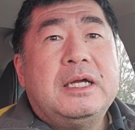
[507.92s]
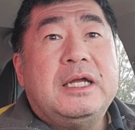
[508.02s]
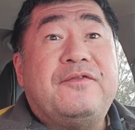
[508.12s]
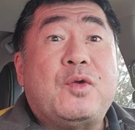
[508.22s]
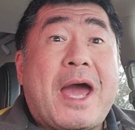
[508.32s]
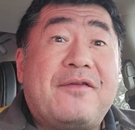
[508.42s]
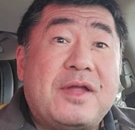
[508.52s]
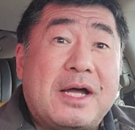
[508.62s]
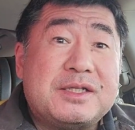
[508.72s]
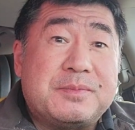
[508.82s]
If you have
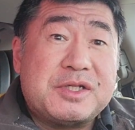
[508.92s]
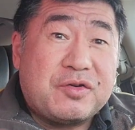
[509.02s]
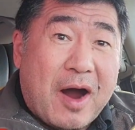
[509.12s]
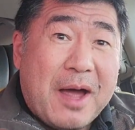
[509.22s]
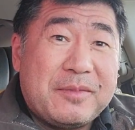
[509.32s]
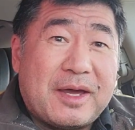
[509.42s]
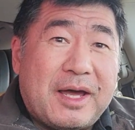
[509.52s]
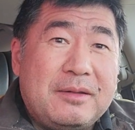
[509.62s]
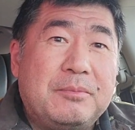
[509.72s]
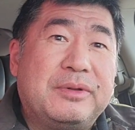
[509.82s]
not subscribed
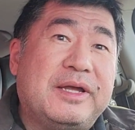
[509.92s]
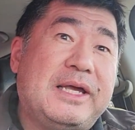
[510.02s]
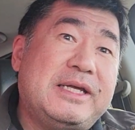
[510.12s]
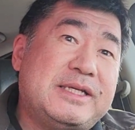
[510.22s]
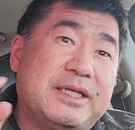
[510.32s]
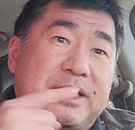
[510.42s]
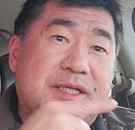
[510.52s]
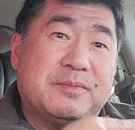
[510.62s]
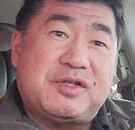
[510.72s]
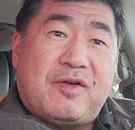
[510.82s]
yet, please hit the
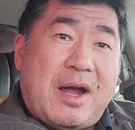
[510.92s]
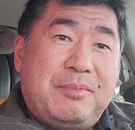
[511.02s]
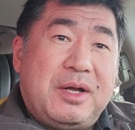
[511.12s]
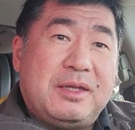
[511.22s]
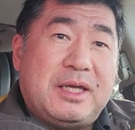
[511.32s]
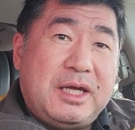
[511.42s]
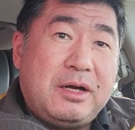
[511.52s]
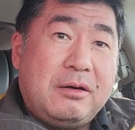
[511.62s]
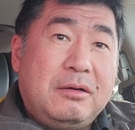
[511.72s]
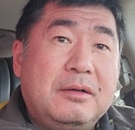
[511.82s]
subscribe button
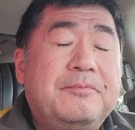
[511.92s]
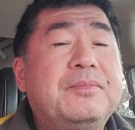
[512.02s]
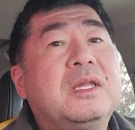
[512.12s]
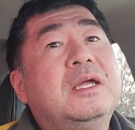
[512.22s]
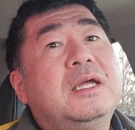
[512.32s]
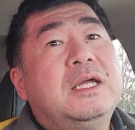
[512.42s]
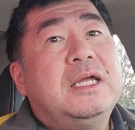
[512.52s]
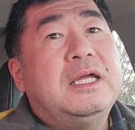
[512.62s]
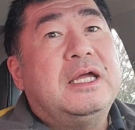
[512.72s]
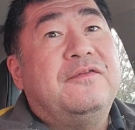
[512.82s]
here.
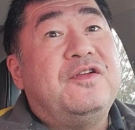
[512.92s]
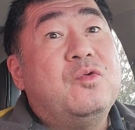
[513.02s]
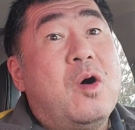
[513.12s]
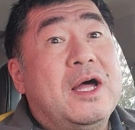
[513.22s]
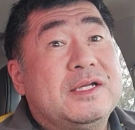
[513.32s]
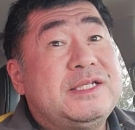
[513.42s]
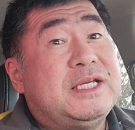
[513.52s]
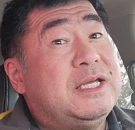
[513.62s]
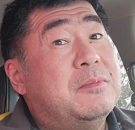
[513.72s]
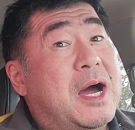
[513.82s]
If you want to
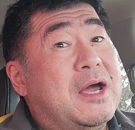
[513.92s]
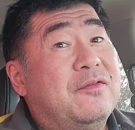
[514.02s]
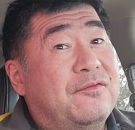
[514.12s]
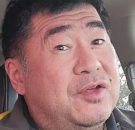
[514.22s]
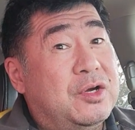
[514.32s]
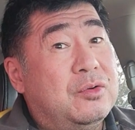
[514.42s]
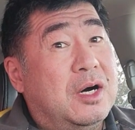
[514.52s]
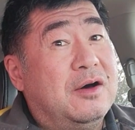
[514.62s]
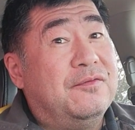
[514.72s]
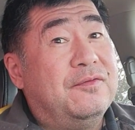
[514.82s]
see my review
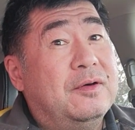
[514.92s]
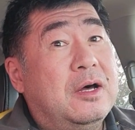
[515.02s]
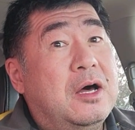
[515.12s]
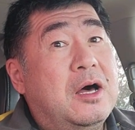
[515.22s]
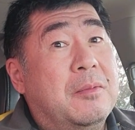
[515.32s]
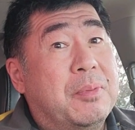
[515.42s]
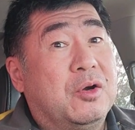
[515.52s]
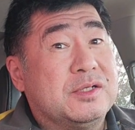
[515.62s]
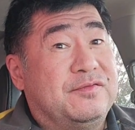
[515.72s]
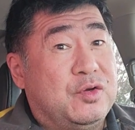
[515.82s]
of
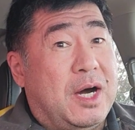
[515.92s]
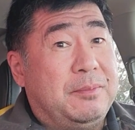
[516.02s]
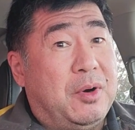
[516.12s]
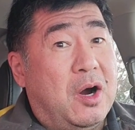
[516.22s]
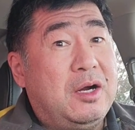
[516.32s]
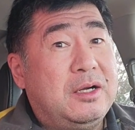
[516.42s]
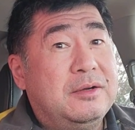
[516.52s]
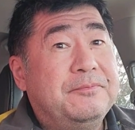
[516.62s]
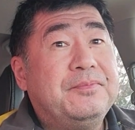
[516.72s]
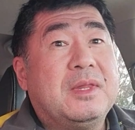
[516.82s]
Umberto's of New Hyde Park,
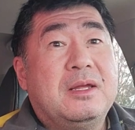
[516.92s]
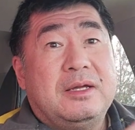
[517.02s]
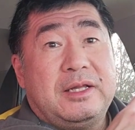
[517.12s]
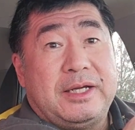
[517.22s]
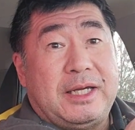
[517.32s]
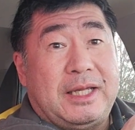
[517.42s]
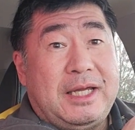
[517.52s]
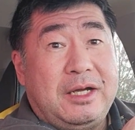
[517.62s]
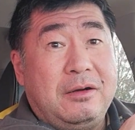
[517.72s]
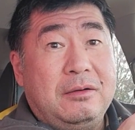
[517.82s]
click it
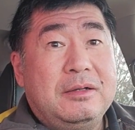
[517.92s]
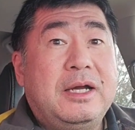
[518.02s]
here.